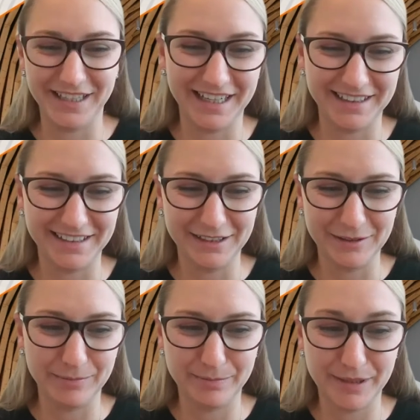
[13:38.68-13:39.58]
Yeah, and
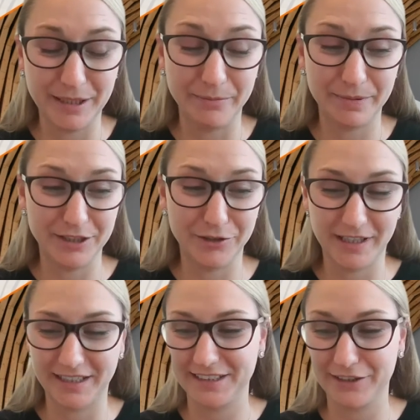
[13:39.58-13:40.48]
the PMP
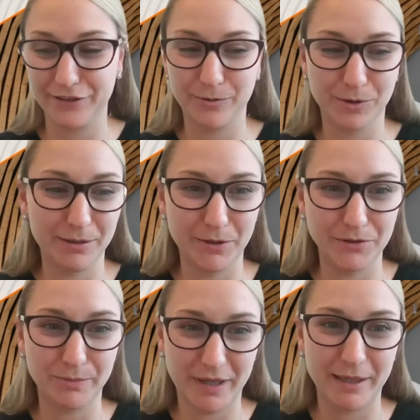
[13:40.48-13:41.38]
track is definitely one of the
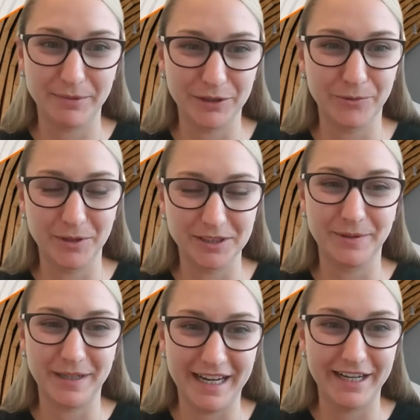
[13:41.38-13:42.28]
most popular ones
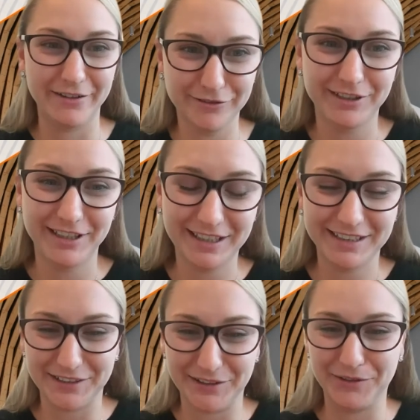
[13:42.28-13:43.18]
we have.
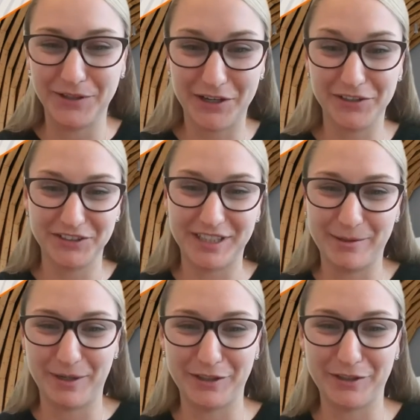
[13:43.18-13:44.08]
So understand.
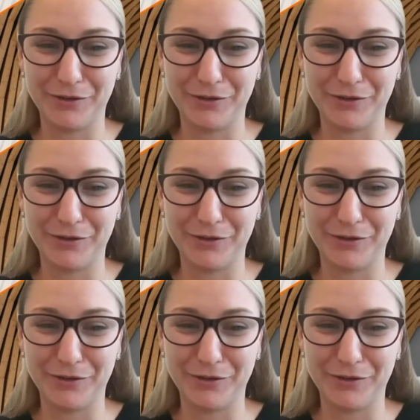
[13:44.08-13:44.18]
Tricky